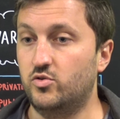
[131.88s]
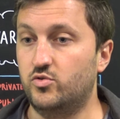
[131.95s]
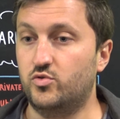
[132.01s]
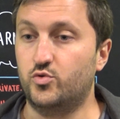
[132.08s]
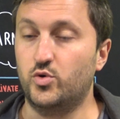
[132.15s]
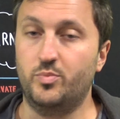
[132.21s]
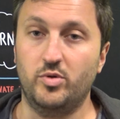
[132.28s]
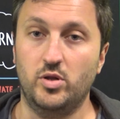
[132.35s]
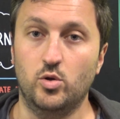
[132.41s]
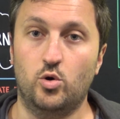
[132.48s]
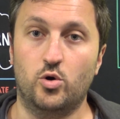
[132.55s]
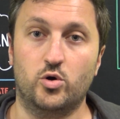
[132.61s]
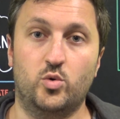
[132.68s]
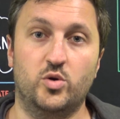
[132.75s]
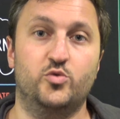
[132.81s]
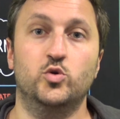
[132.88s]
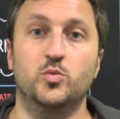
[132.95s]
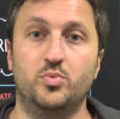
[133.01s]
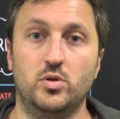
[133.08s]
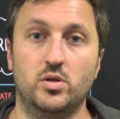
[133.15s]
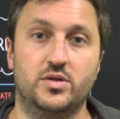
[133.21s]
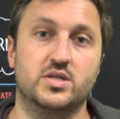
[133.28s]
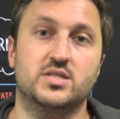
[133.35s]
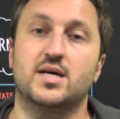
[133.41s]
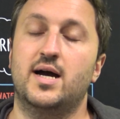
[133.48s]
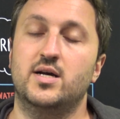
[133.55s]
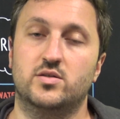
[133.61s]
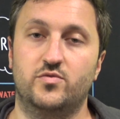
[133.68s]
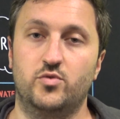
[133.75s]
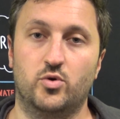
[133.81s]
triple or quadruple the
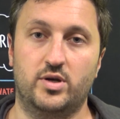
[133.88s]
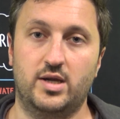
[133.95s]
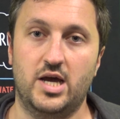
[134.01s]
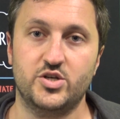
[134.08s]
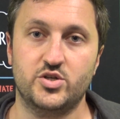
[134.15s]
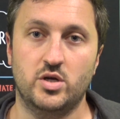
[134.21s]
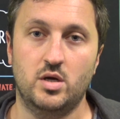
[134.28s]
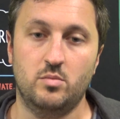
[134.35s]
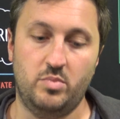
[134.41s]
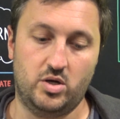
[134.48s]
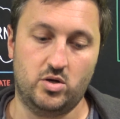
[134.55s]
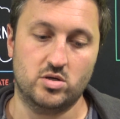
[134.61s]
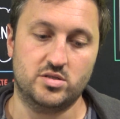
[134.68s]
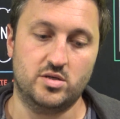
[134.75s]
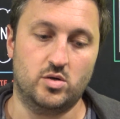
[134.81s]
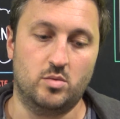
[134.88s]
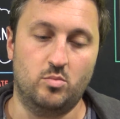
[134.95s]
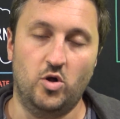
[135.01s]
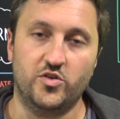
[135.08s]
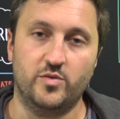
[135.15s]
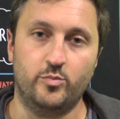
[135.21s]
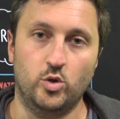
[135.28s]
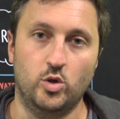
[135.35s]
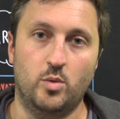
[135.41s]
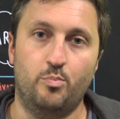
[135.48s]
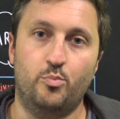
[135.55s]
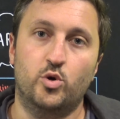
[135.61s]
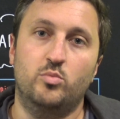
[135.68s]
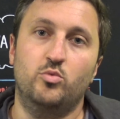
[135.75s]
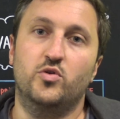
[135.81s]
size of your cache, because there are multiple
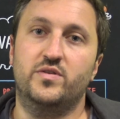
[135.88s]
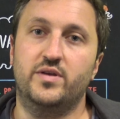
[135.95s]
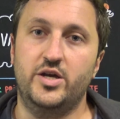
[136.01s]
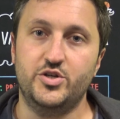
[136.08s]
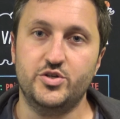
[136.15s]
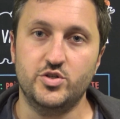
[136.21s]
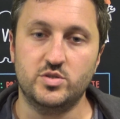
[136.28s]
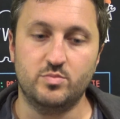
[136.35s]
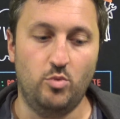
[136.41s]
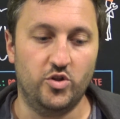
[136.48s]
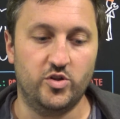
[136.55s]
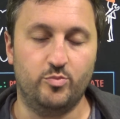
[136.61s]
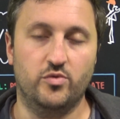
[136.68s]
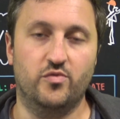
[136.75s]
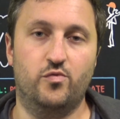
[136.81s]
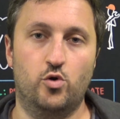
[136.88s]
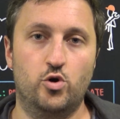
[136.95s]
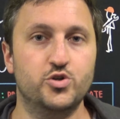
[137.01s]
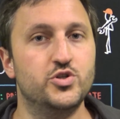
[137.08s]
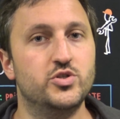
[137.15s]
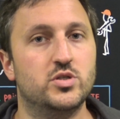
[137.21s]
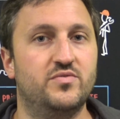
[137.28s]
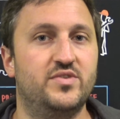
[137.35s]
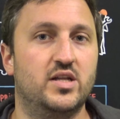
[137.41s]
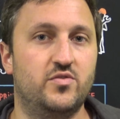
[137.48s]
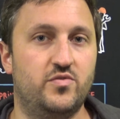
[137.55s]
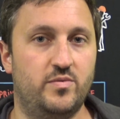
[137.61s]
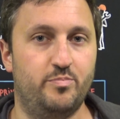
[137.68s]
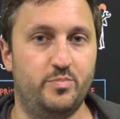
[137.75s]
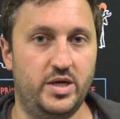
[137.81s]
permutations, multiple versions of that
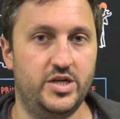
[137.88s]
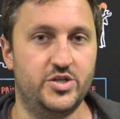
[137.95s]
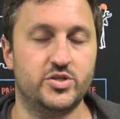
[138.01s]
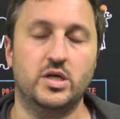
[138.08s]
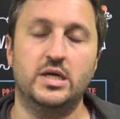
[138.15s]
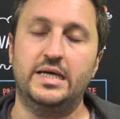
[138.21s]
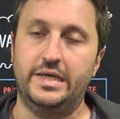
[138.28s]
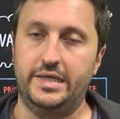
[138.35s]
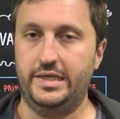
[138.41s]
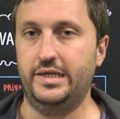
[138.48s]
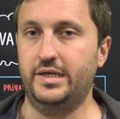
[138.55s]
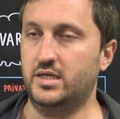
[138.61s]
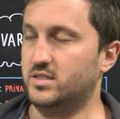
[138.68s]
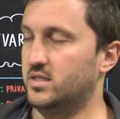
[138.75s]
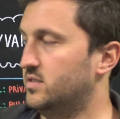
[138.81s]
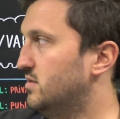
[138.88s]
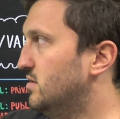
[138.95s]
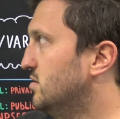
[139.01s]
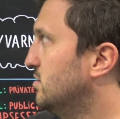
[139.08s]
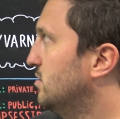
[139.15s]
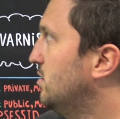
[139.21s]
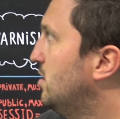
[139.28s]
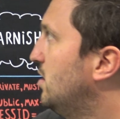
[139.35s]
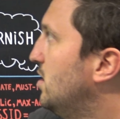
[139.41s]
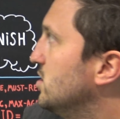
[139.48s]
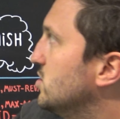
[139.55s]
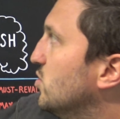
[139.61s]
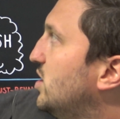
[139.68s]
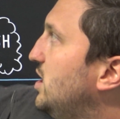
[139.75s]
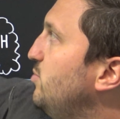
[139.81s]
page in existence.
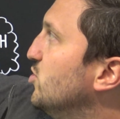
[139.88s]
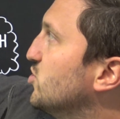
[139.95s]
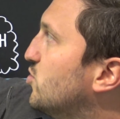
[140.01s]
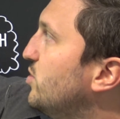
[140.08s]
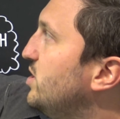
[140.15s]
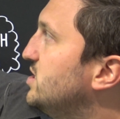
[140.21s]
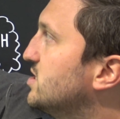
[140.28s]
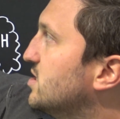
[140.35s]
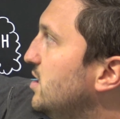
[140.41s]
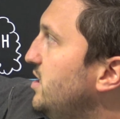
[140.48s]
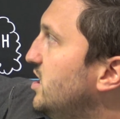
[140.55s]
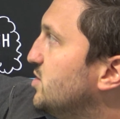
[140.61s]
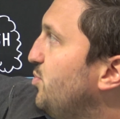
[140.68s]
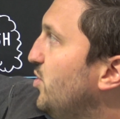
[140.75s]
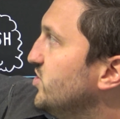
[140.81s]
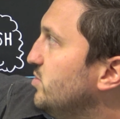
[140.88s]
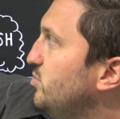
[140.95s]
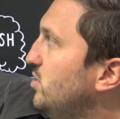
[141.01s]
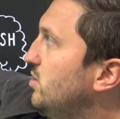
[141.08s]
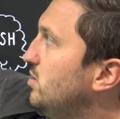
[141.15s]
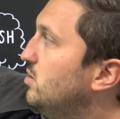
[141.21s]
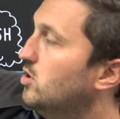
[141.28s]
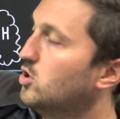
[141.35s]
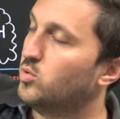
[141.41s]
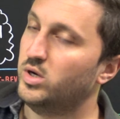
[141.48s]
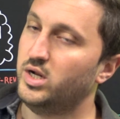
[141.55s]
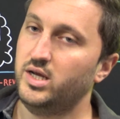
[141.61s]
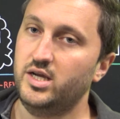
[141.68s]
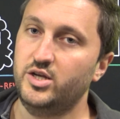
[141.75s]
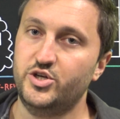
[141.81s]
So keep those cookies as clean as possible,
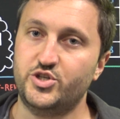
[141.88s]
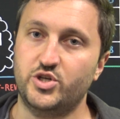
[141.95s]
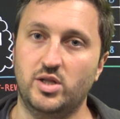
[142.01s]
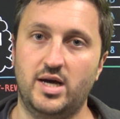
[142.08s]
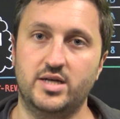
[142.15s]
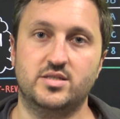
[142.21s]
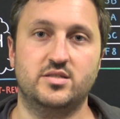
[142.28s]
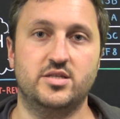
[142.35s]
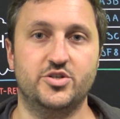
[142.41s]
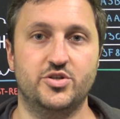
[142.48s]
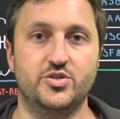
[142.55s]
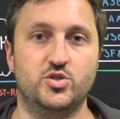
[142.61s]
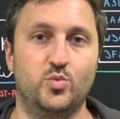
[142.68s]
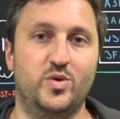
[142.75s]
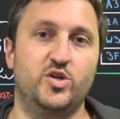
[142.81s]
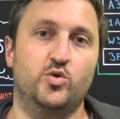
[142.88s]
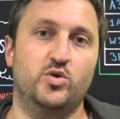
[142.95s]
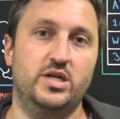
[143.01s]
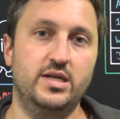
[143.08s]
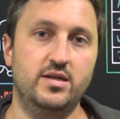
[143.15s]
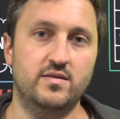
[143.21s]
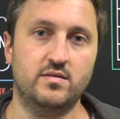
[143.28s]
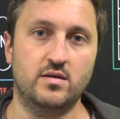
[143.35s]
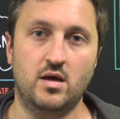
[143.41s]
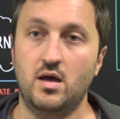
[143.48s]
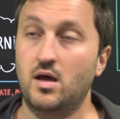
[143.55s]
only initialize sessions when you need it,